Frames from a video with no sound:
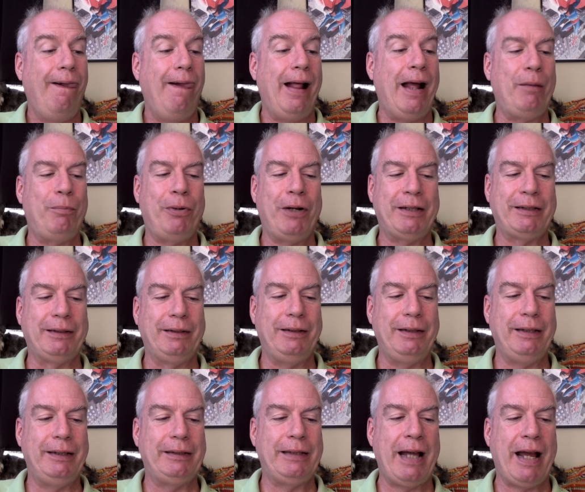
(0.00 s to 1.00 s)
At present,
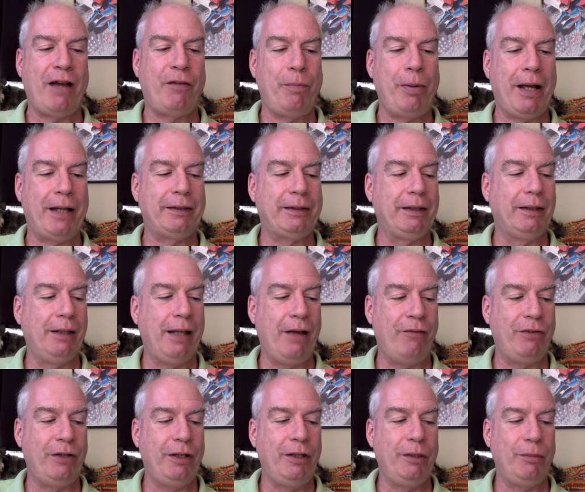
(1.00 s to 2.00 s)
it is half past
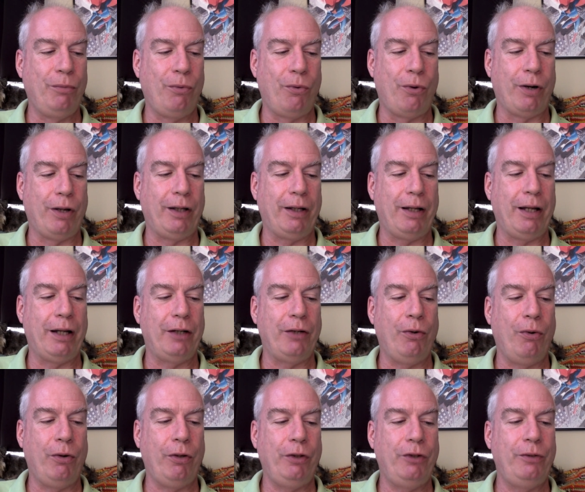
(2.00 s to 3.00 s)
11 in the morning, and
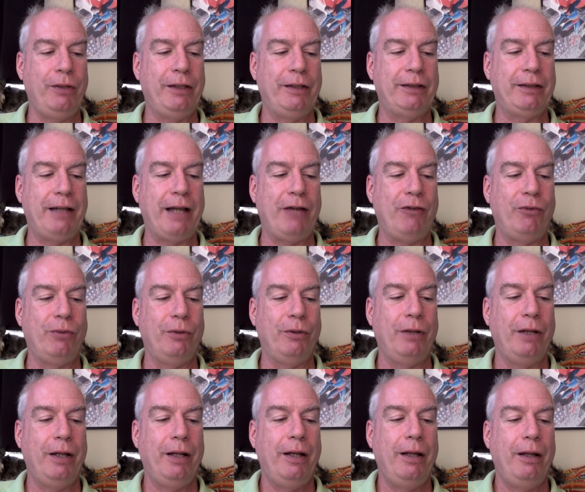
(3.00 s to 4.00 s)
according to his
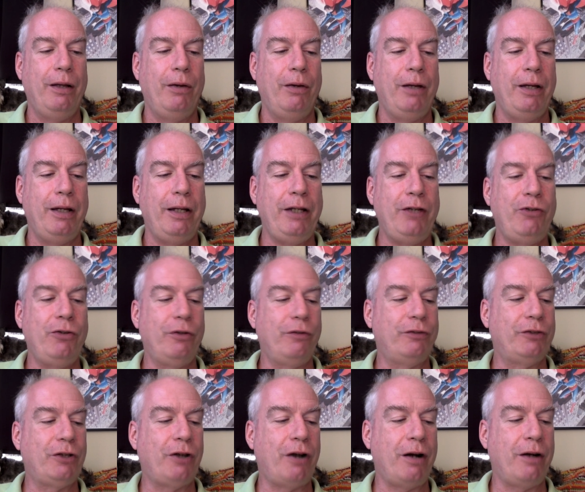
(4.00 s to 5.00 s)
schedule, he should have
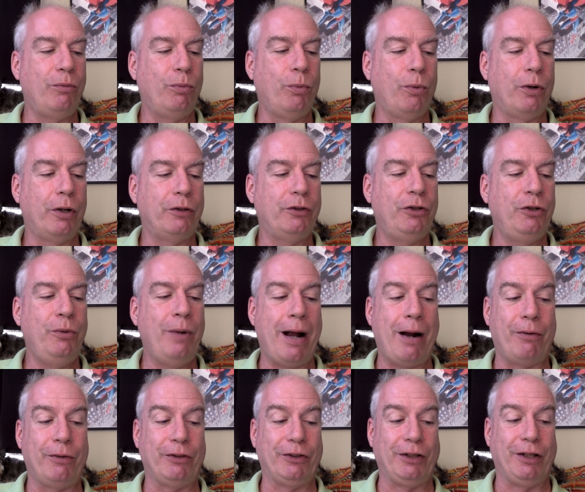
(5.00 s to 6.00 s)
started work two
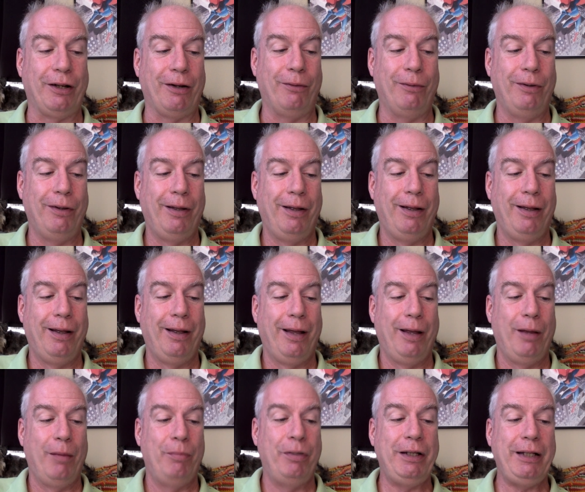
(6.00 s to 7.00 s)
hours ago.
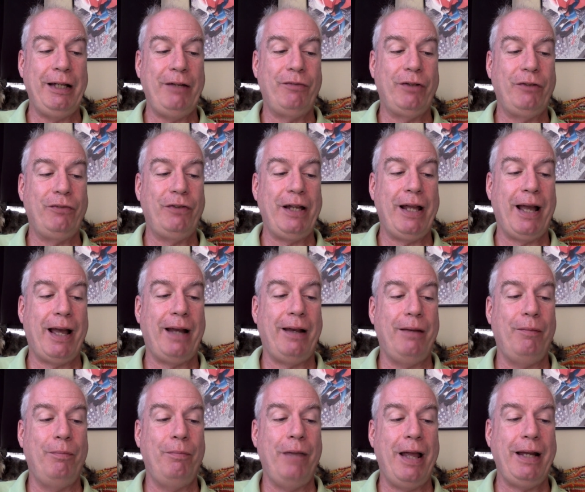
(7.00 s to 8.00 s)
But even if he had
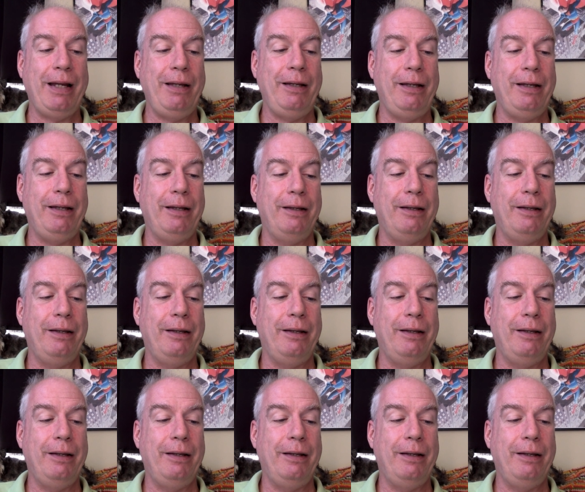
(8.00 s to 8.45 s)
many